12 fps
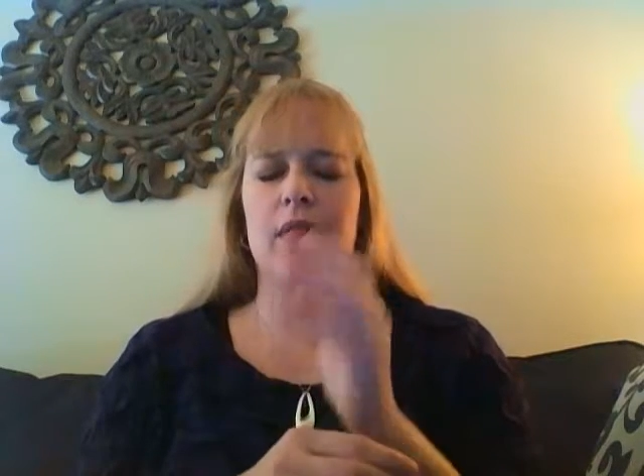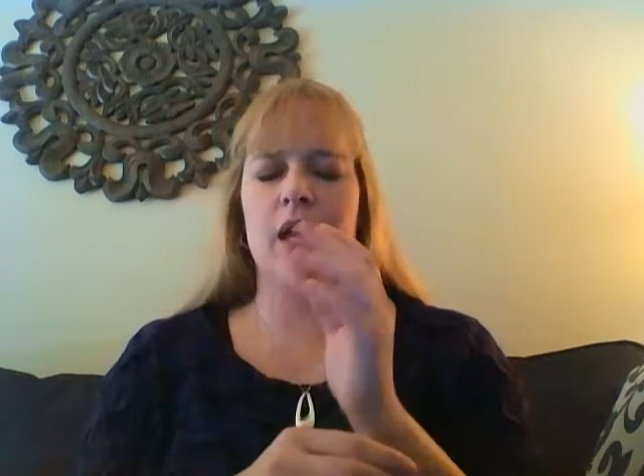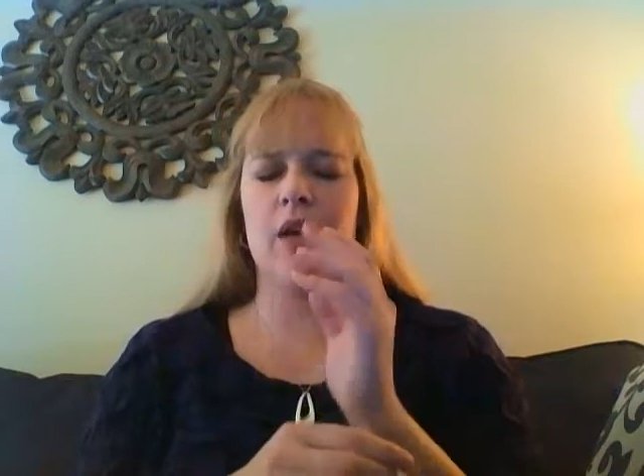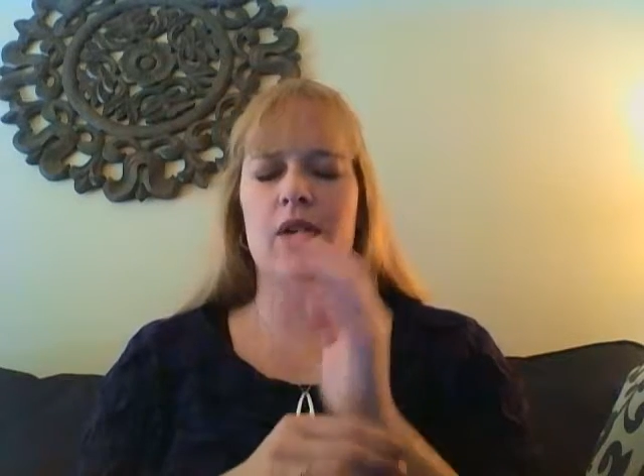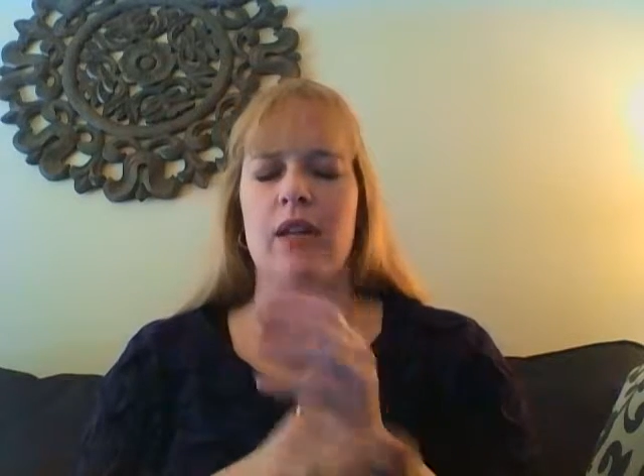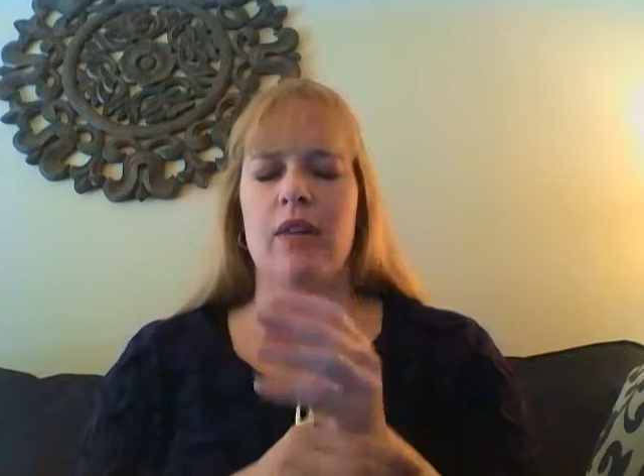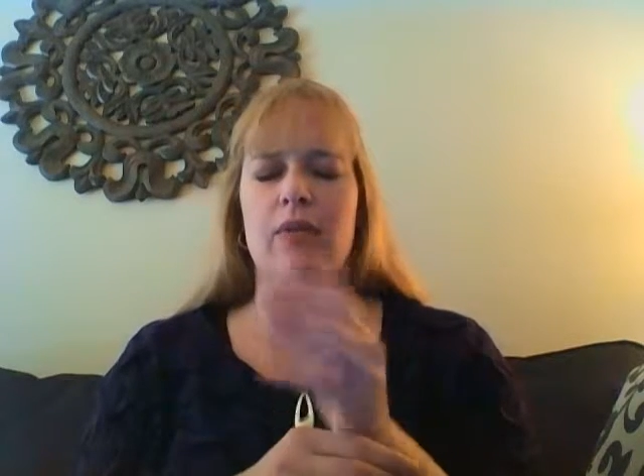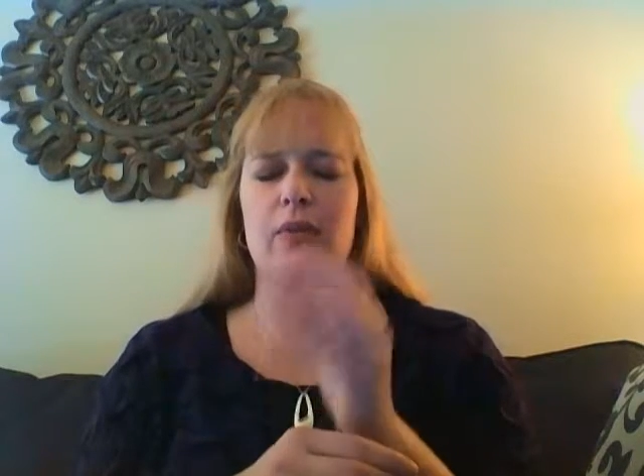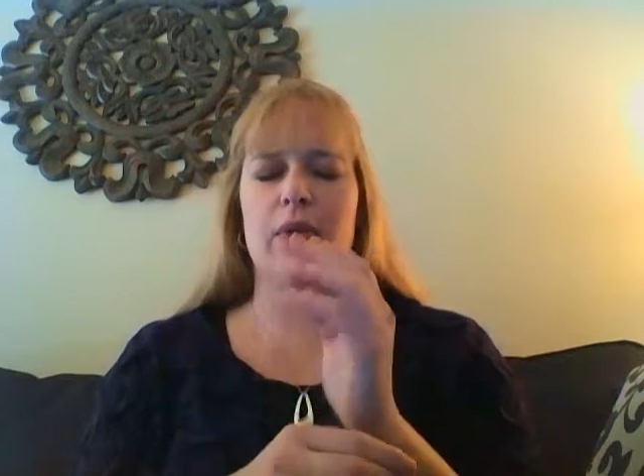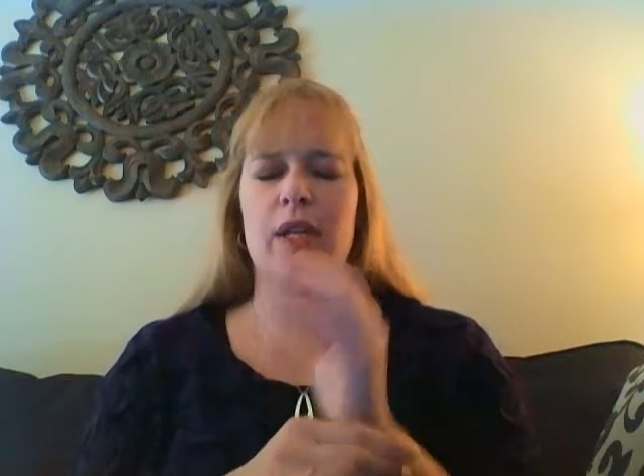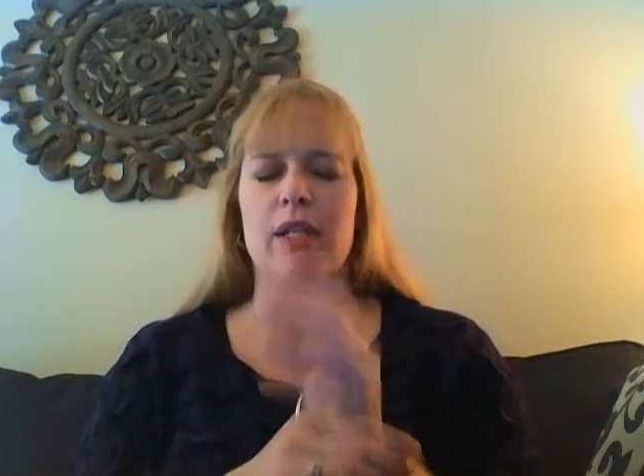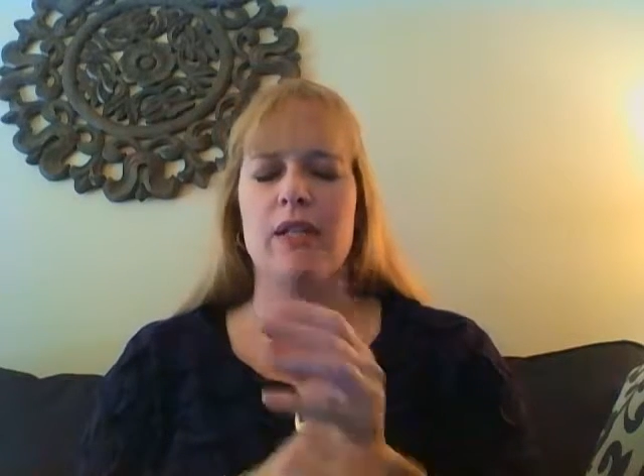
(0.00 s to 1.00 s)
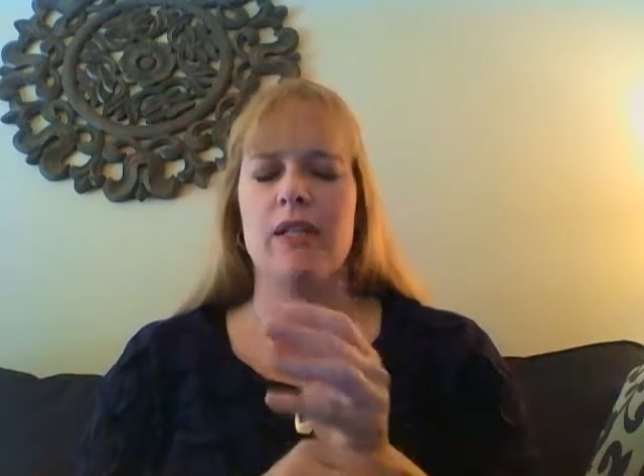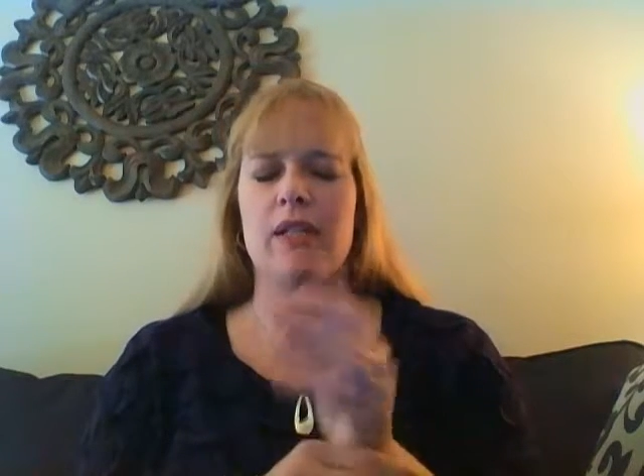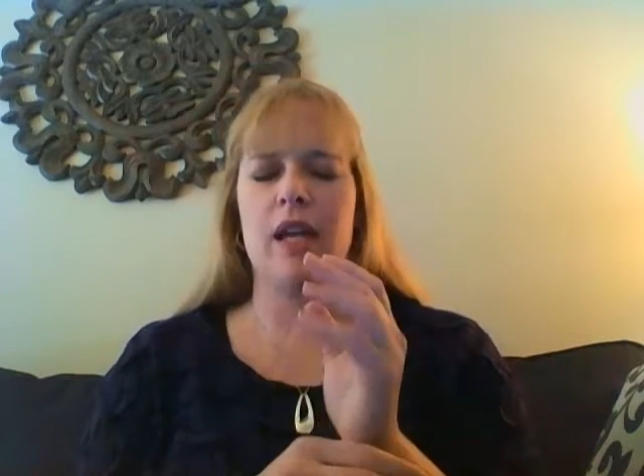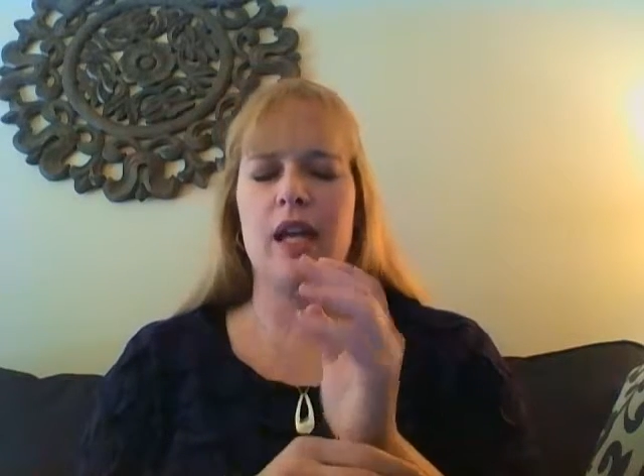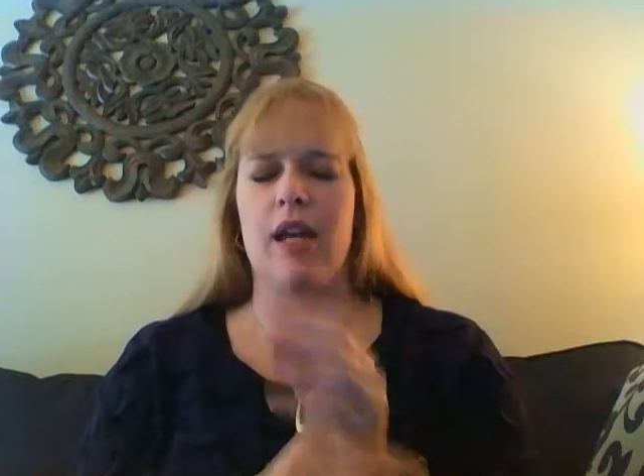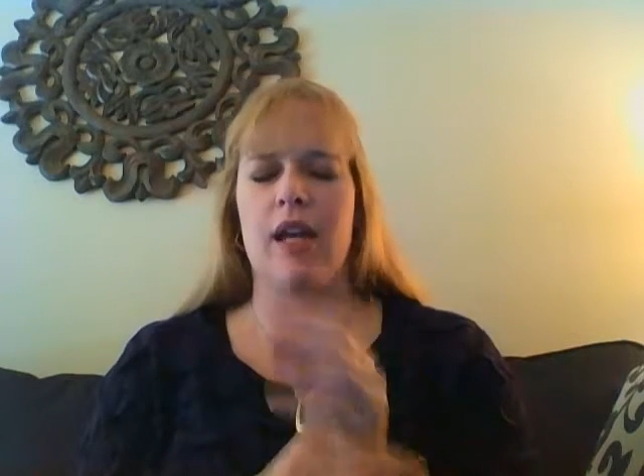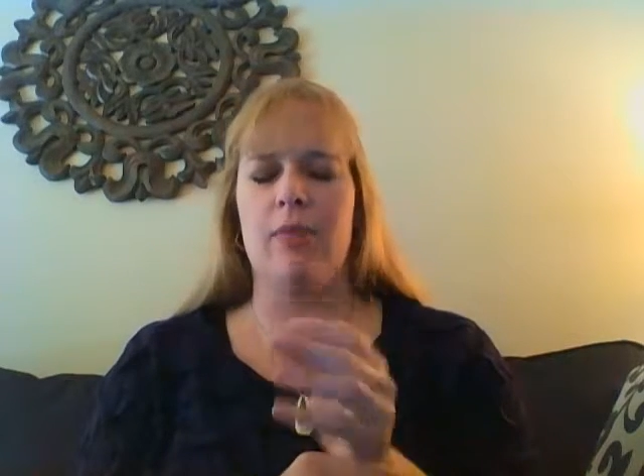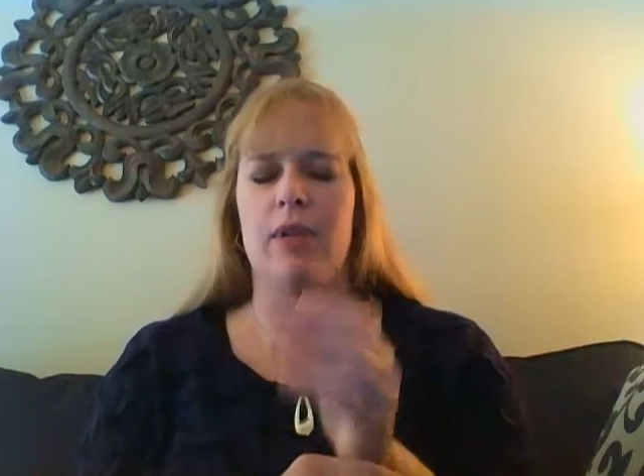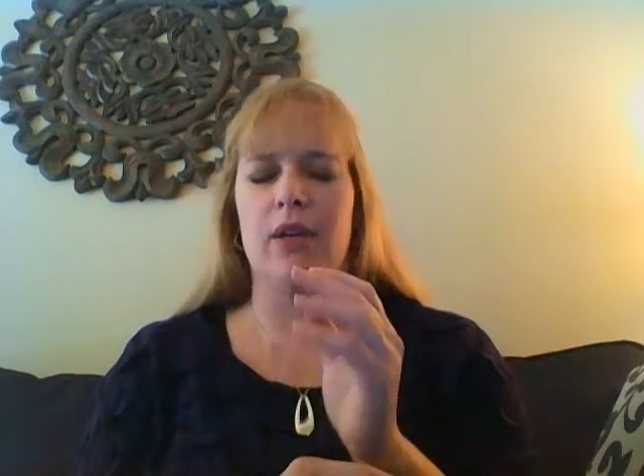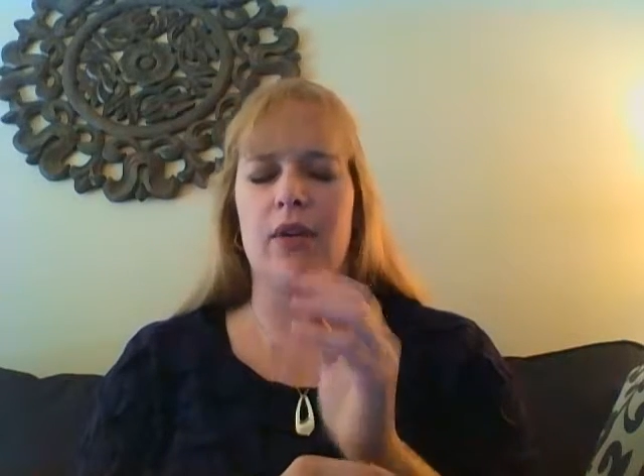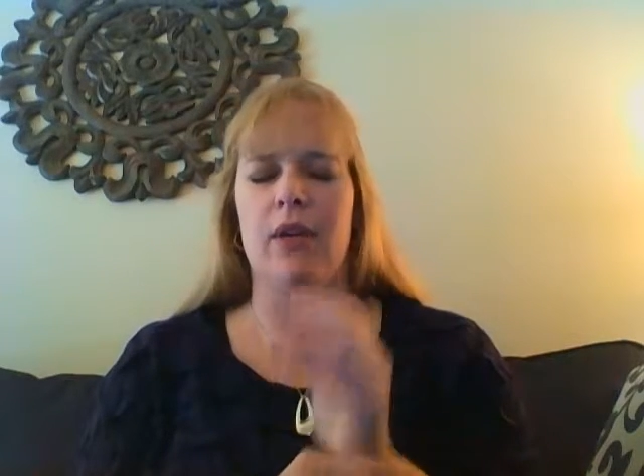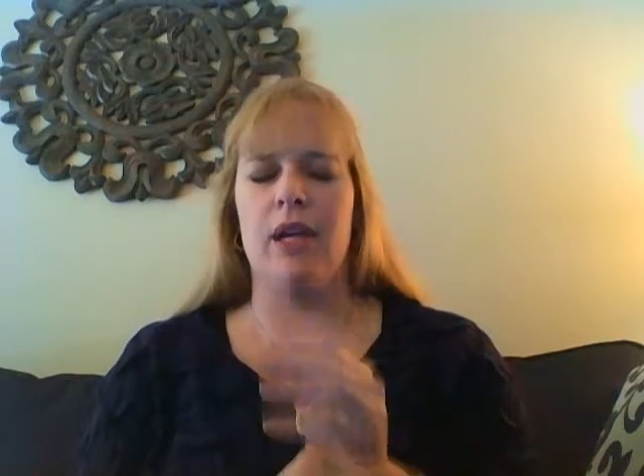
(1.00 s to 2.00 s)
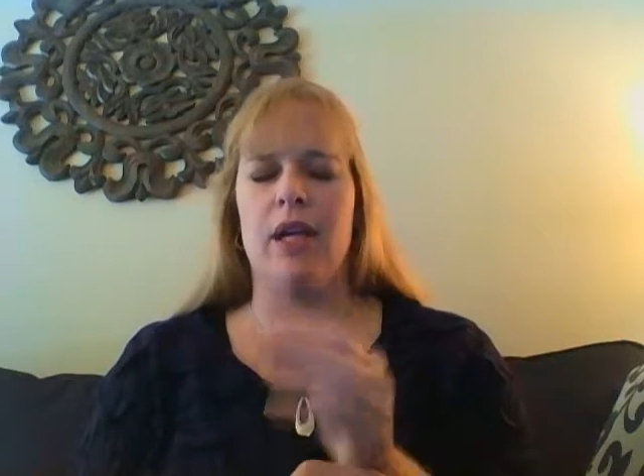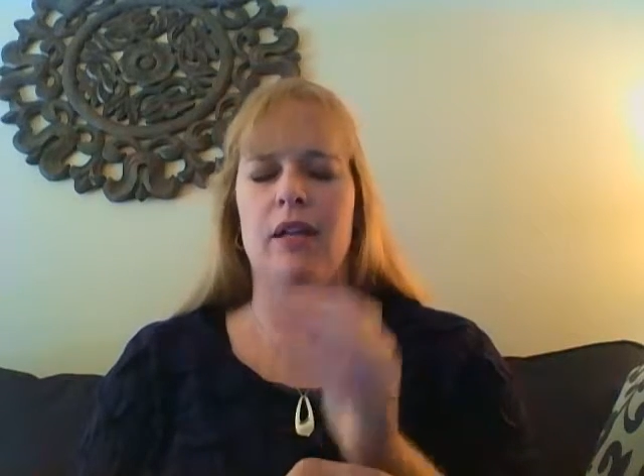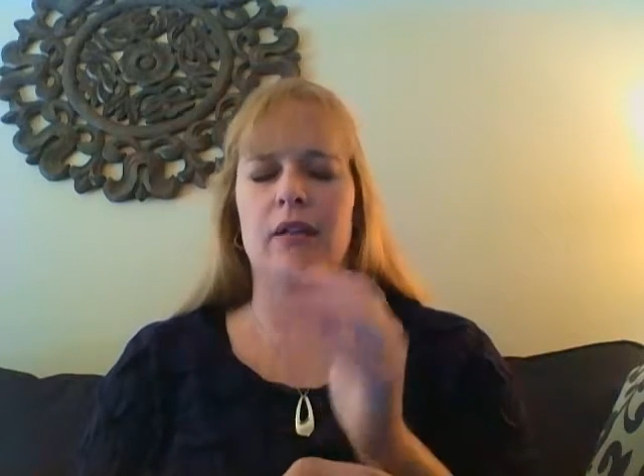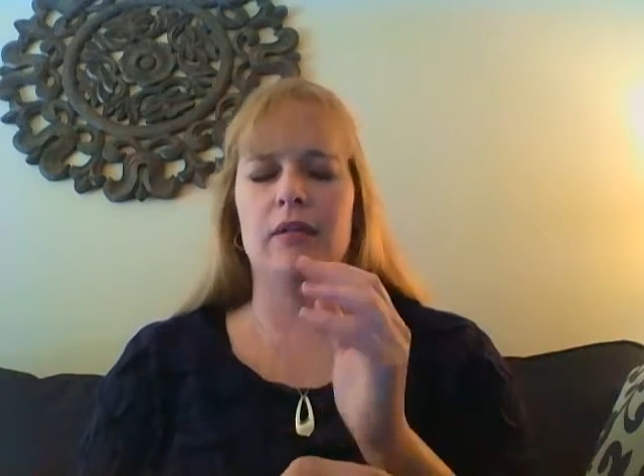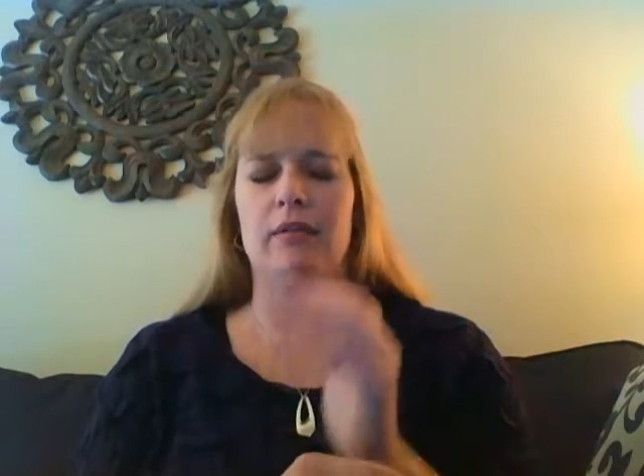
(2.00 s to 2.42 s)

I'll get through this and I'll be okay.